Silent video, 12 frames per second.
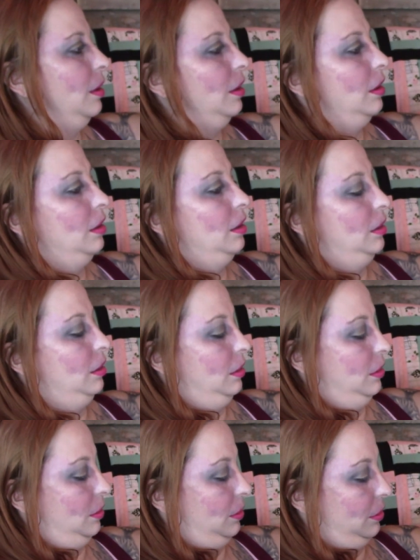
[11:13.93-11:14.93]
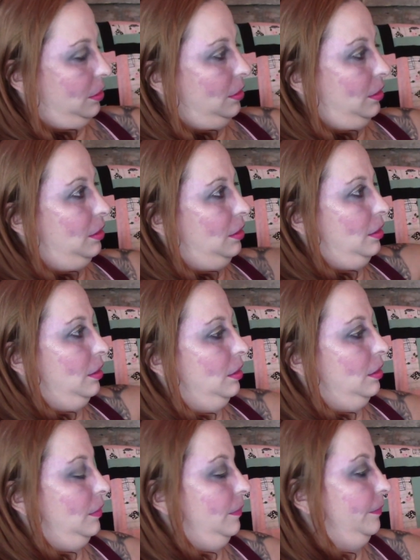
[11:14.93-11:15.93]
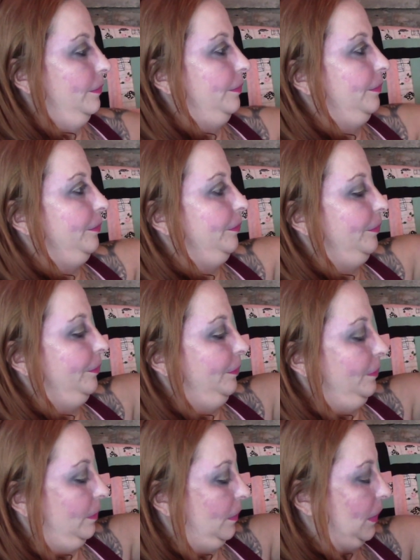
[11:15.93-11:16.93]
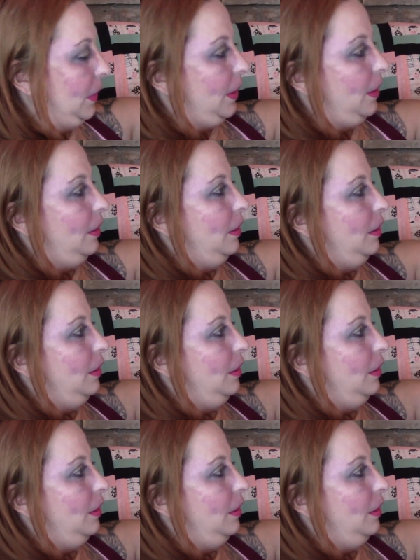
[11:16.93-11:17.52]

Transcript: No one is speaking in this clip.